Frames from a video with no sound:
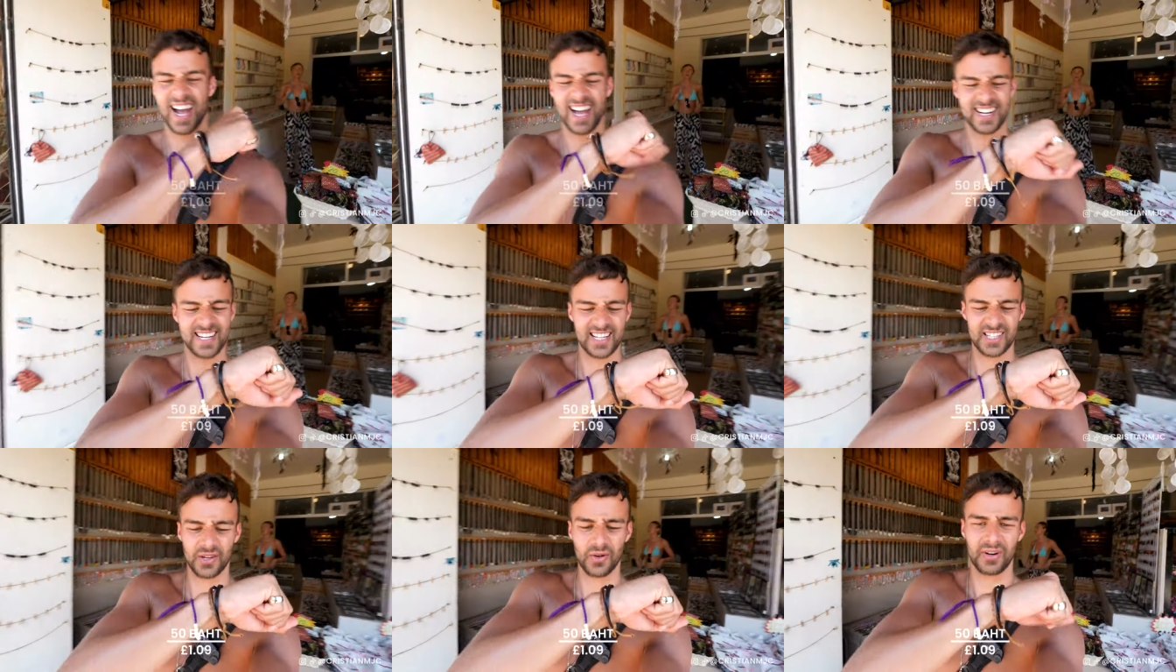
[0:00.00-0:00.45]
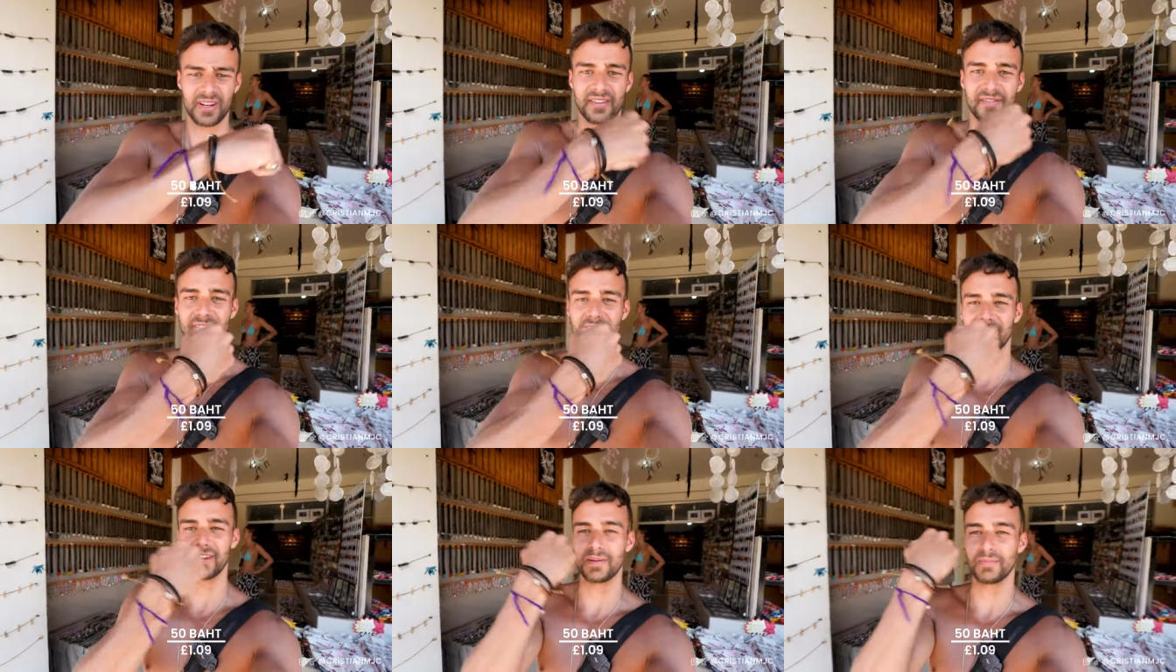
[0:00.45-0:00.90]
And it's only
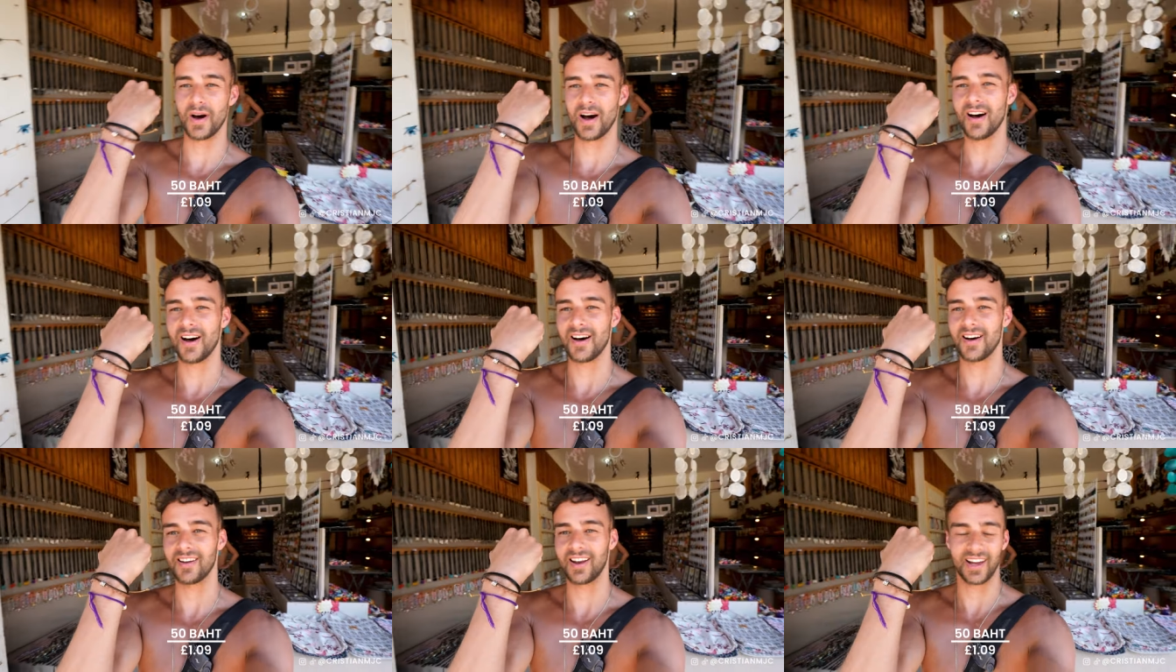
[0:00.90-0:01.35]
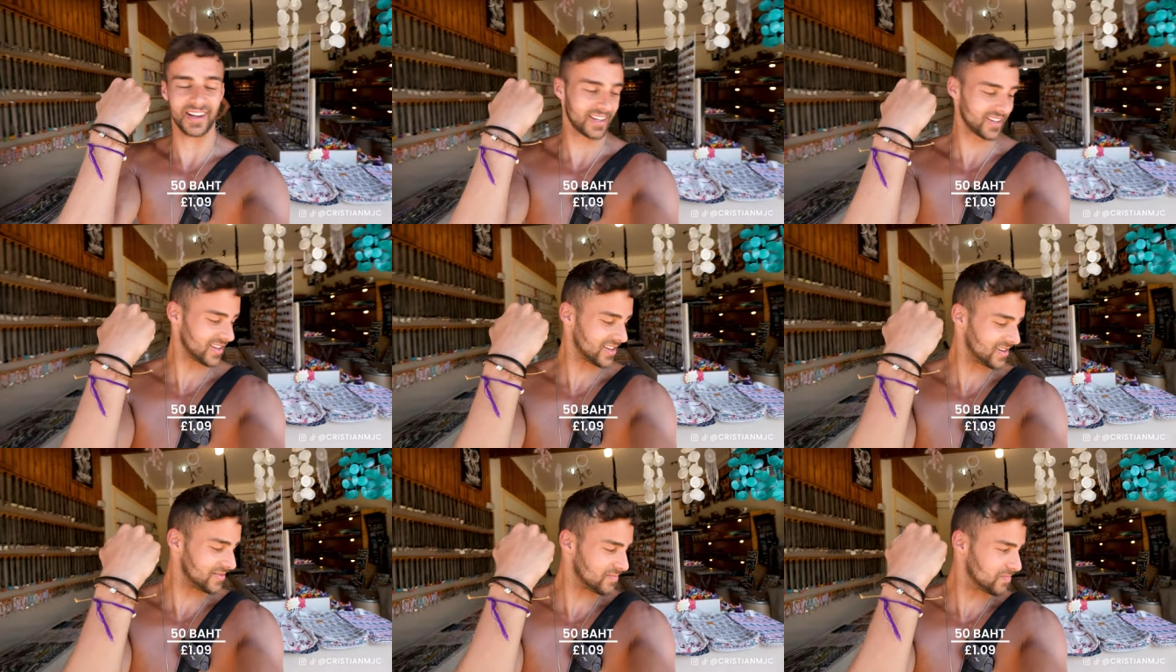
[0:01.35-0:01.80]
fifty baht.
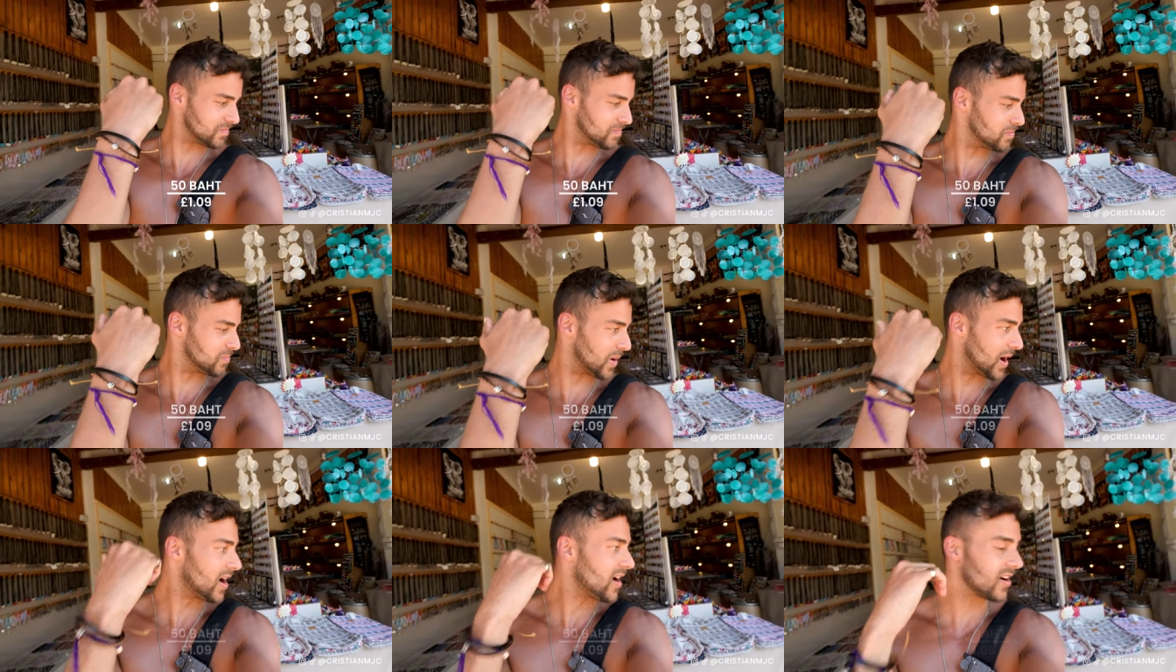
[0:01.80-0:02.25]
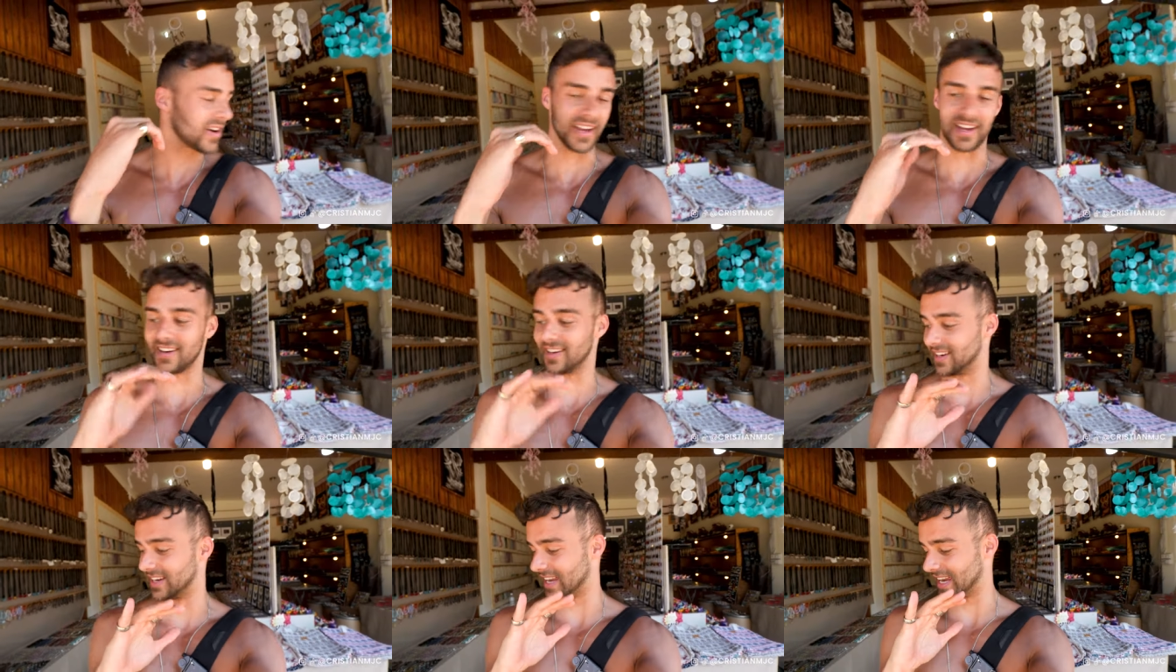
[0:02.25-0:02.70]
Like.
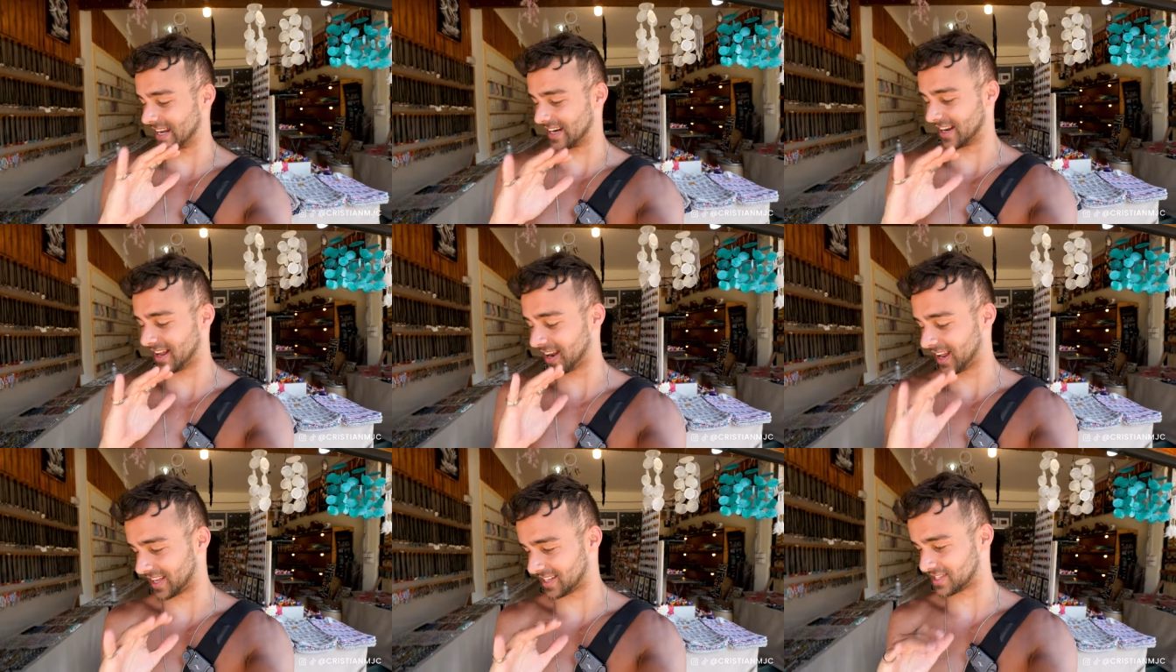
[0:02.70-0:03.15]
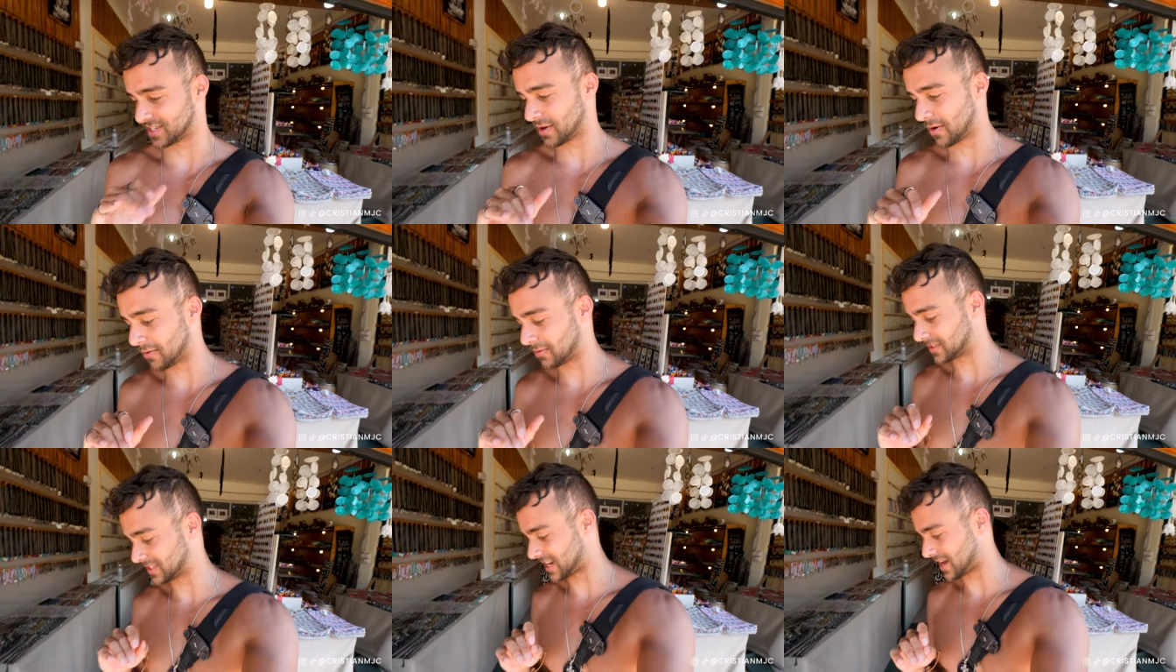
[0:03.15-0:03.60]
Bargain in Lanta
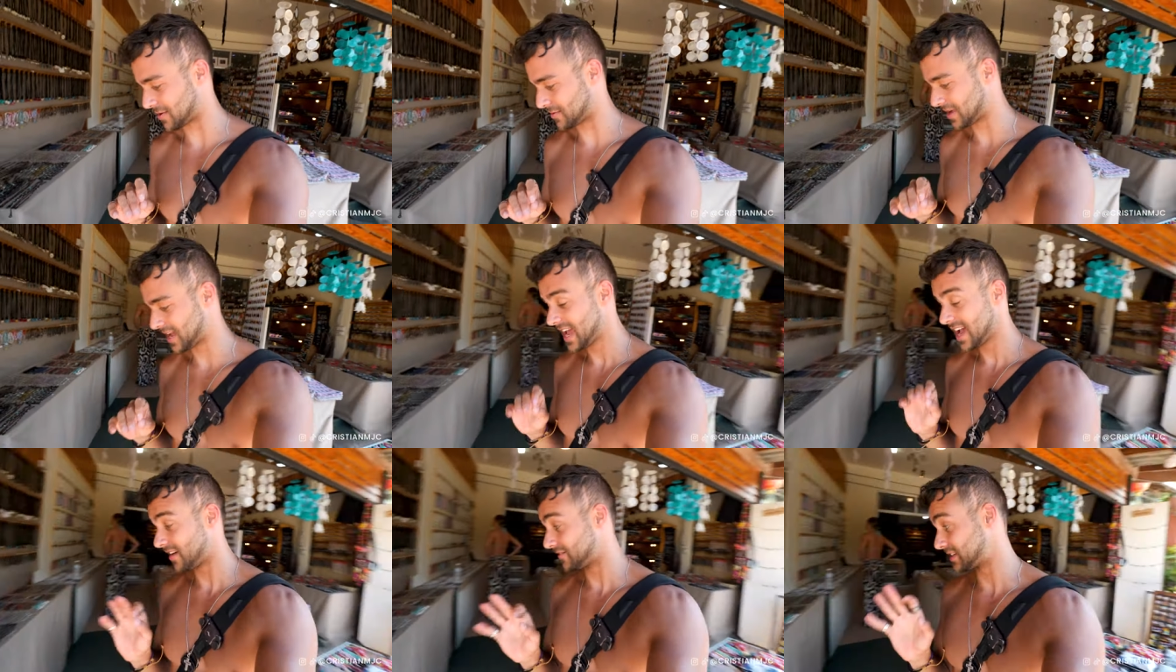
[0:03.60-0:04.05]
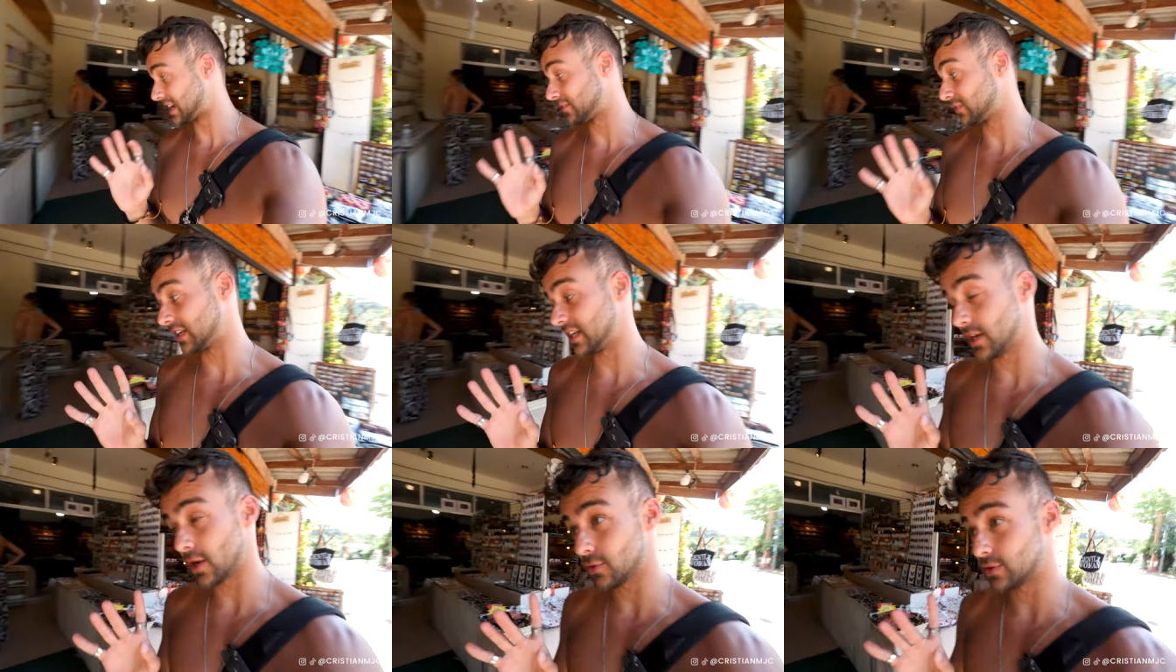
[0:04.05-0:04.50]
Old Town.
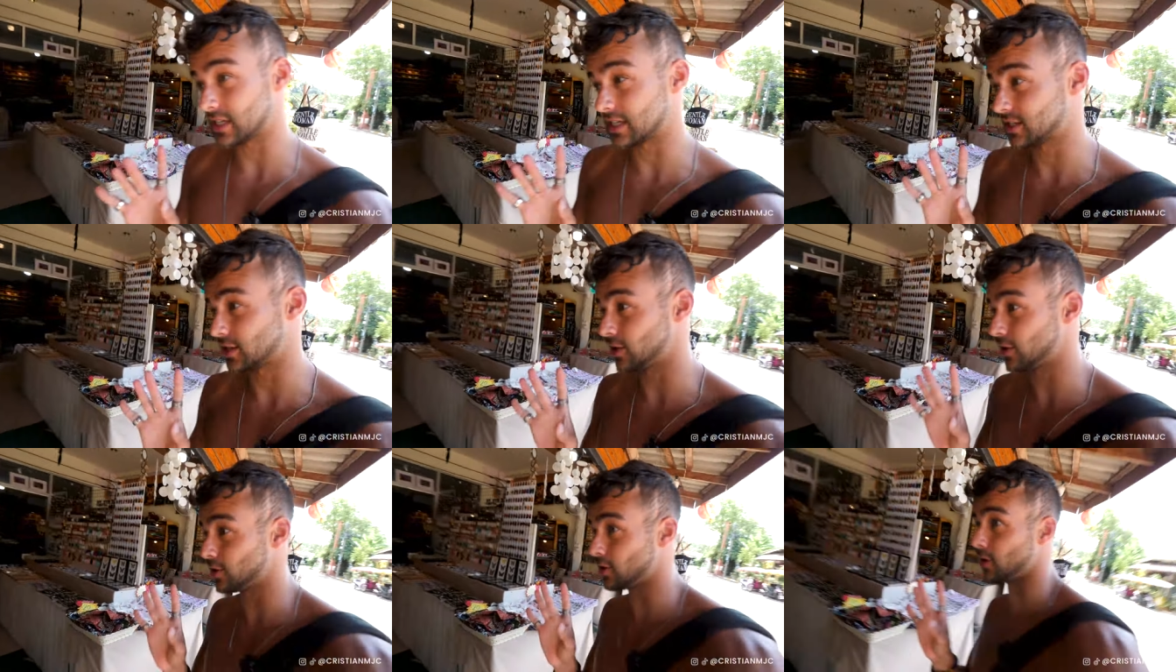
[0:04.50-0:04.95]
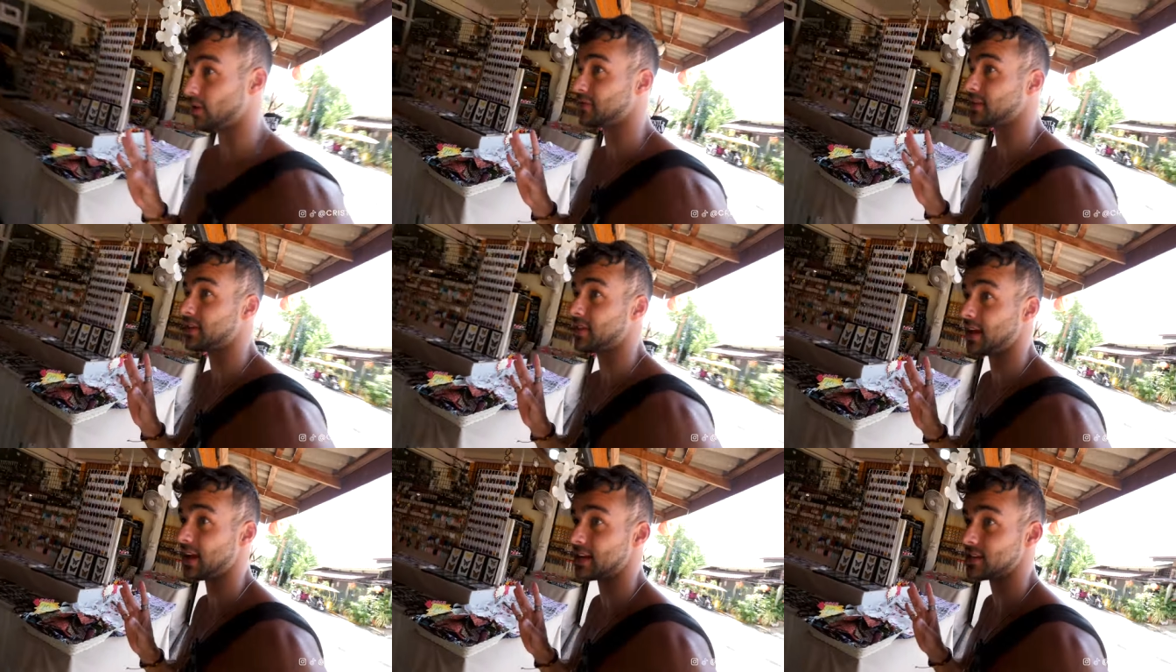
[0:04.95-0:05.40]
Definitely noticed a lot of
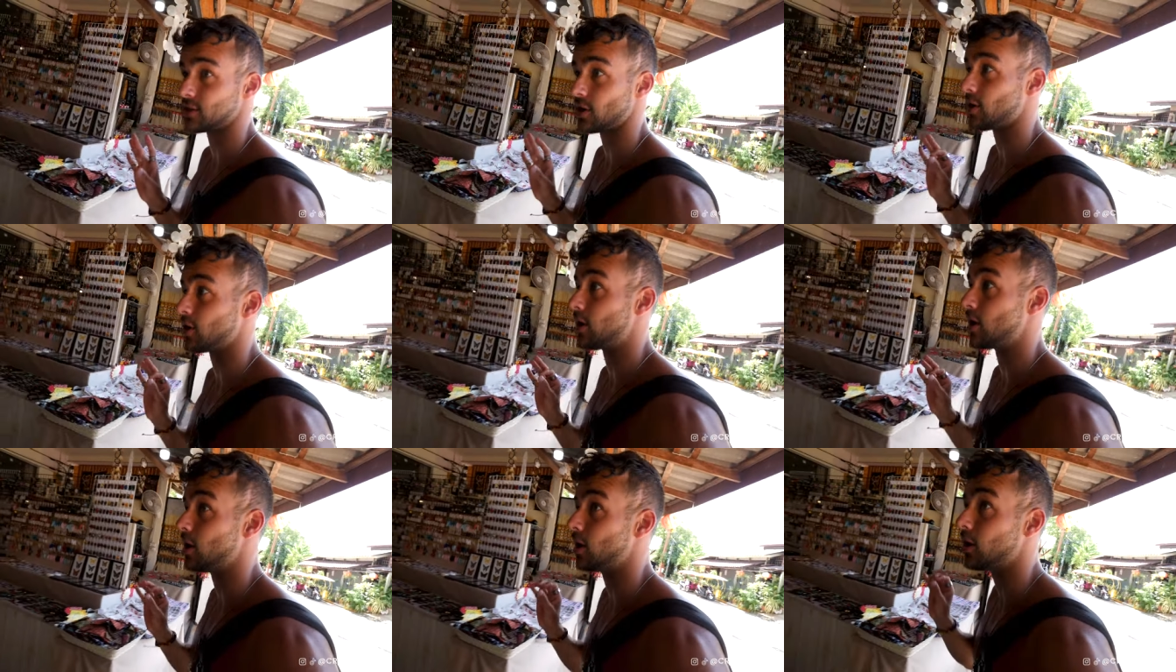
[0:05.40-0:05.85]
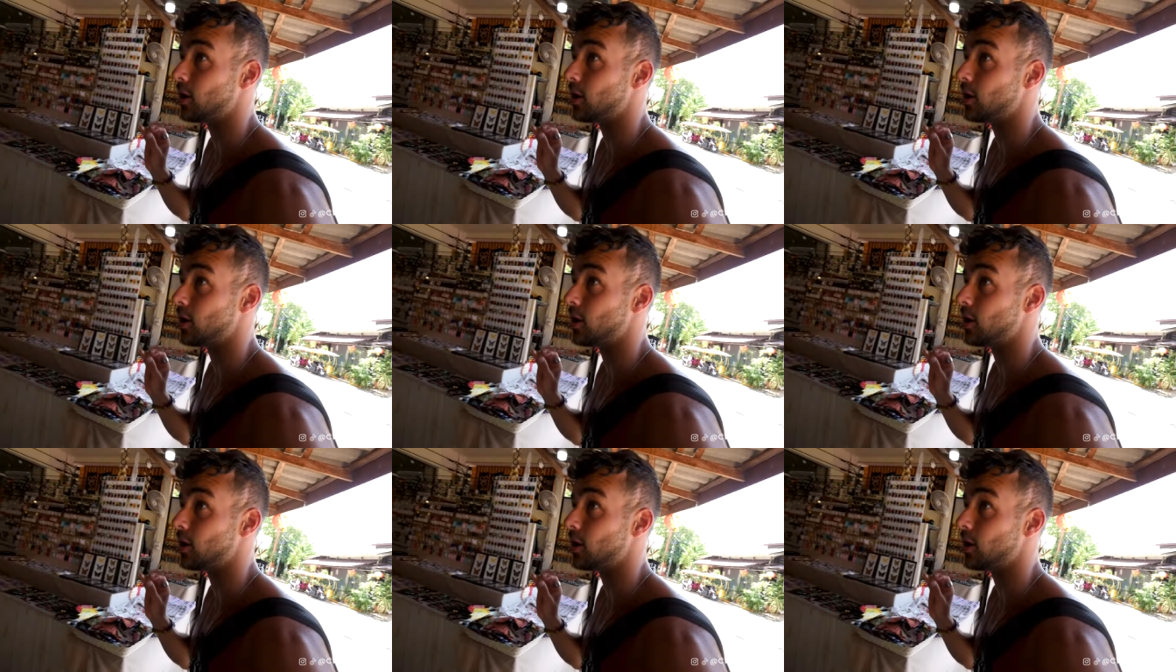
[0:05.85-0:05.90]
the things are a